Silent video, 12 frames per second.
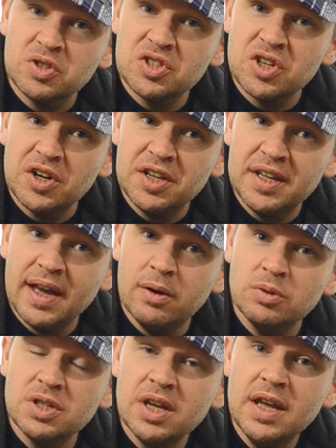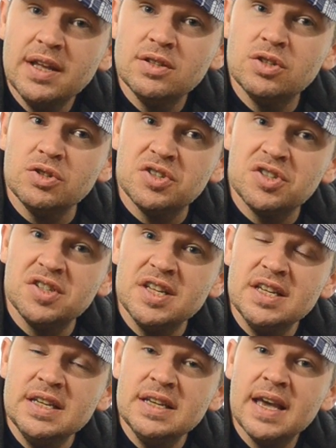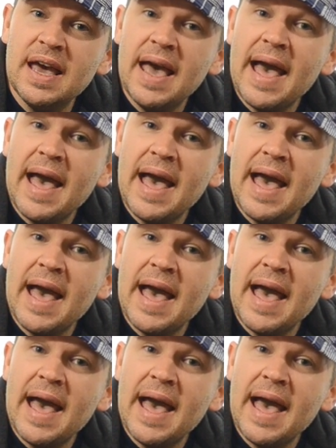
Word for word: starting out to see